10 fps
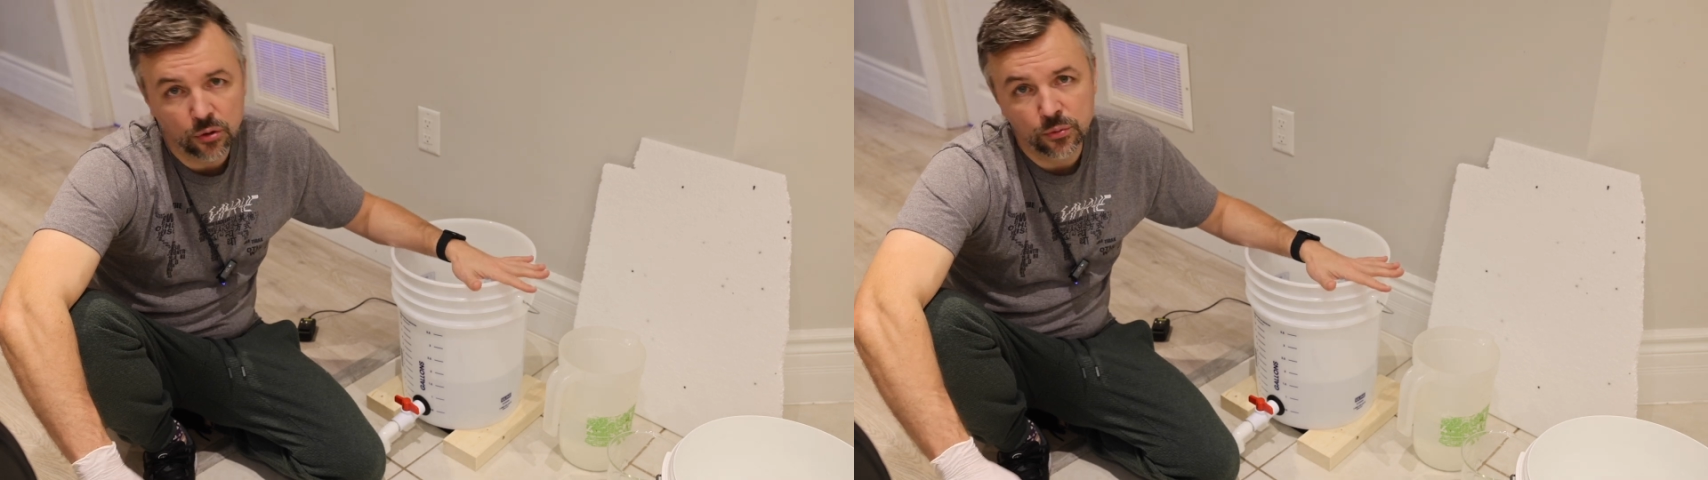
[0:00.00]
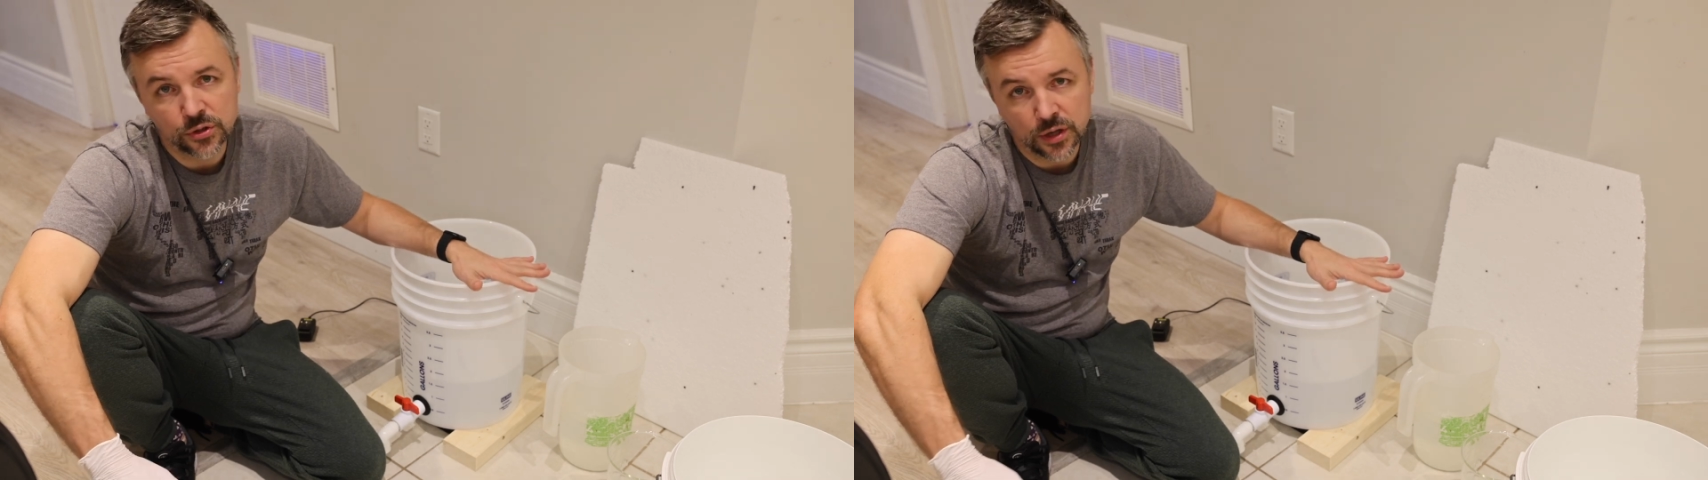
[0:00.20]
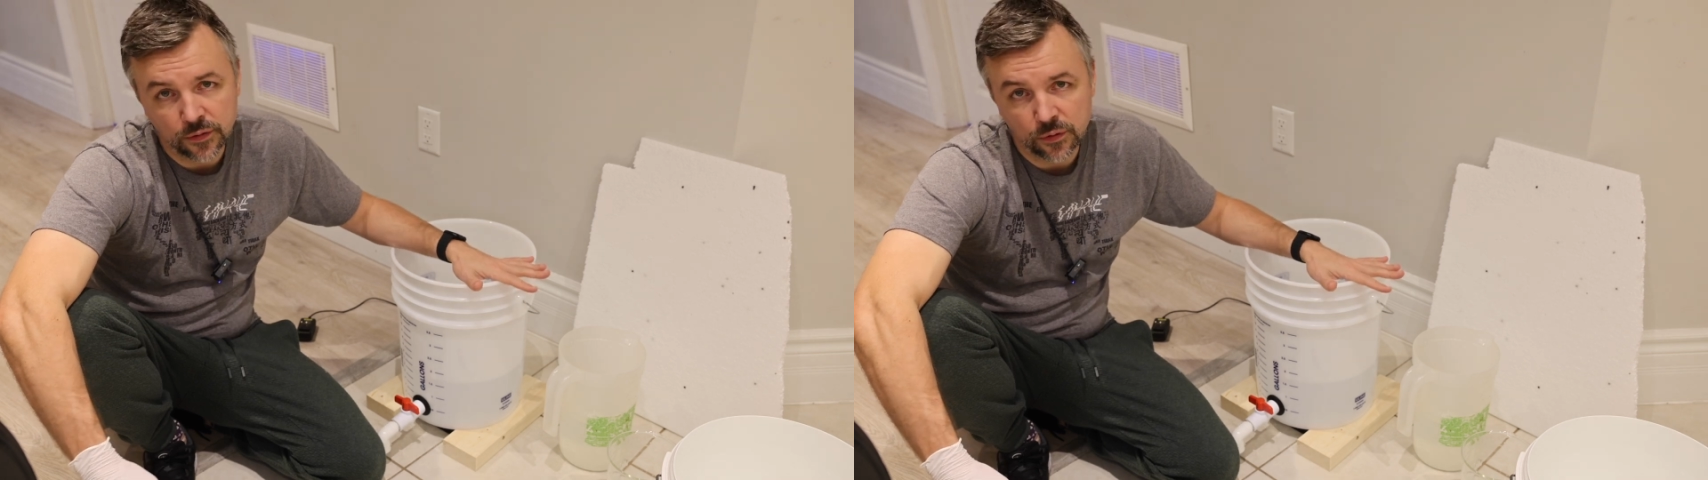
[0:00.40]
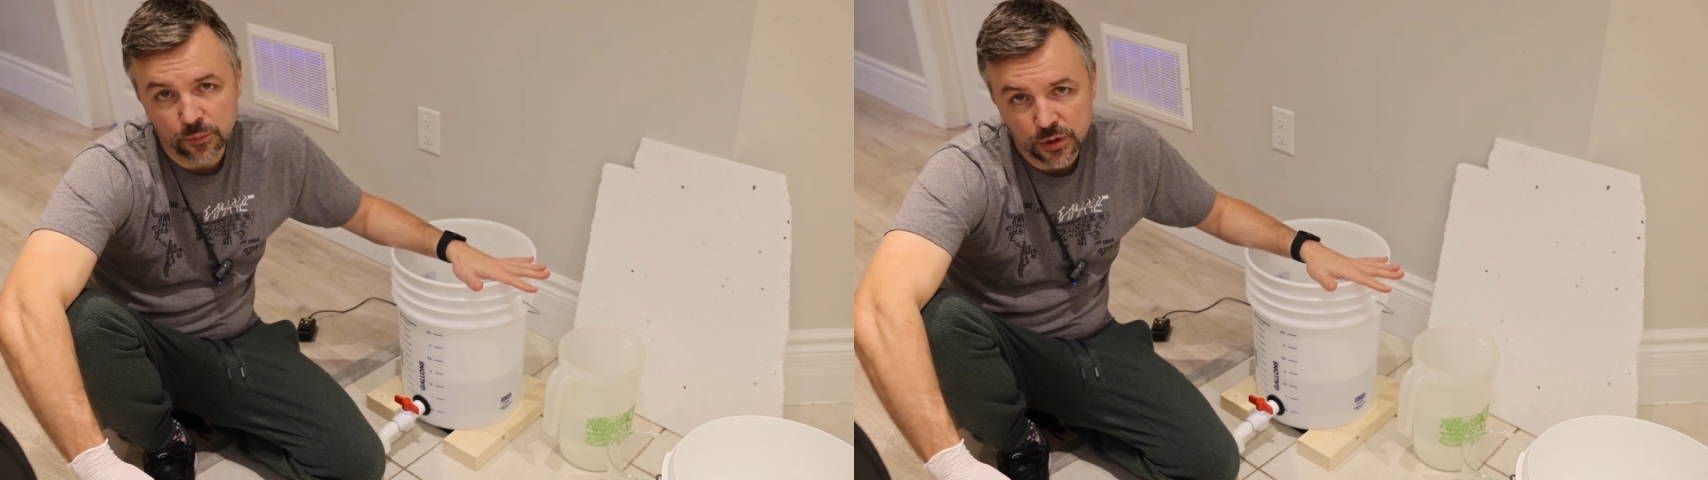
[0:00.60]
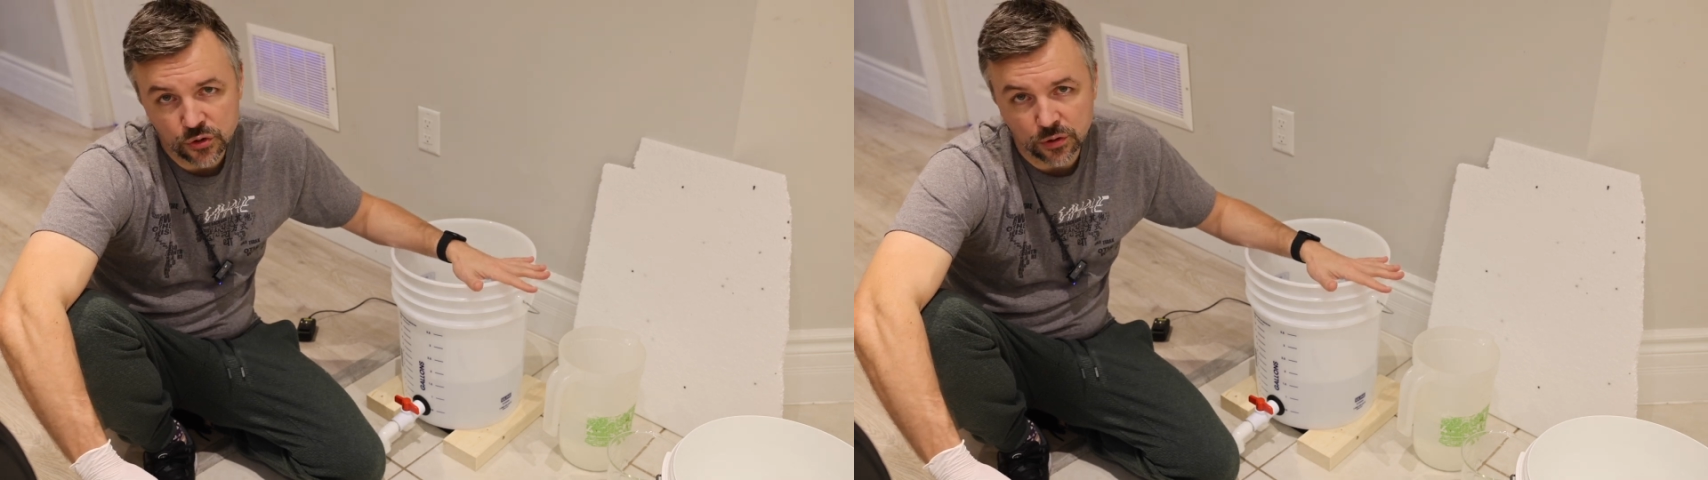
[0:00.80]
almost never
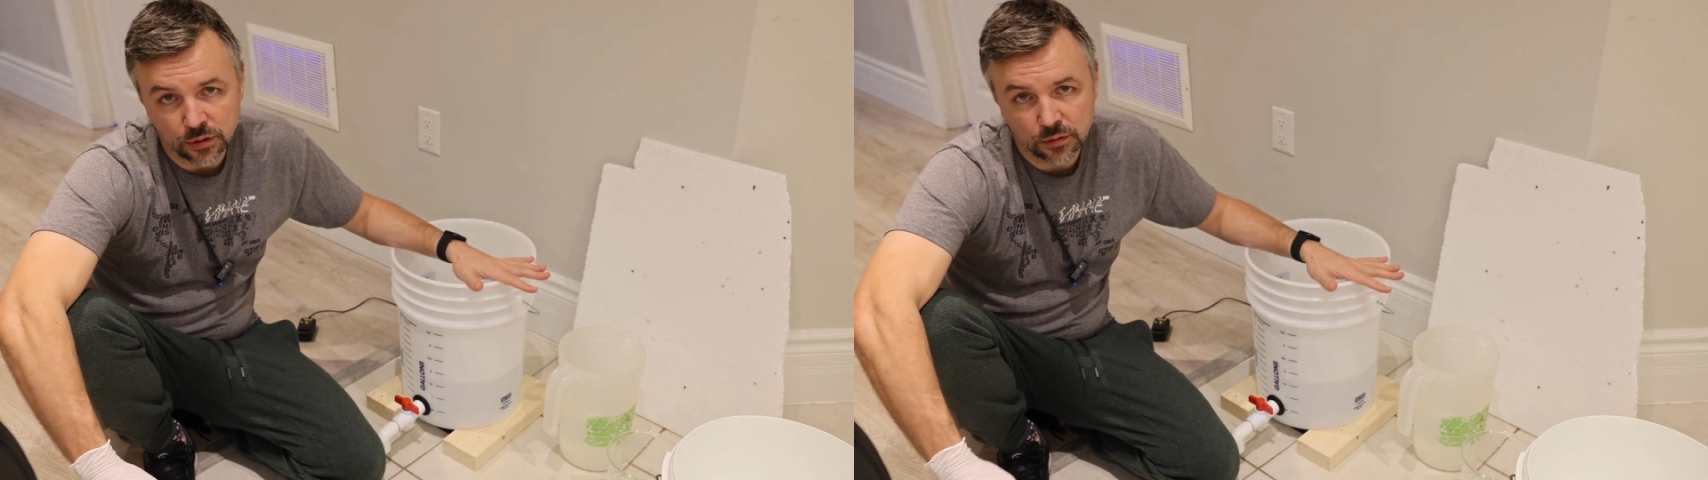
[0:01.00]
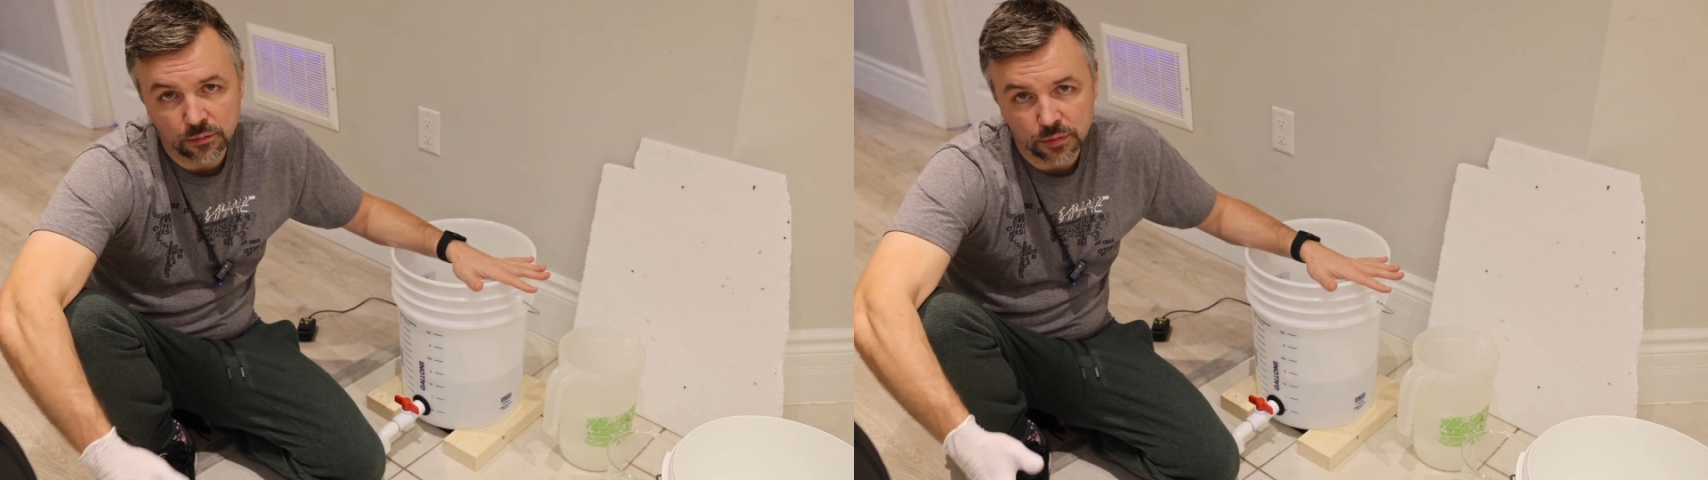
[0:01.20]
measure it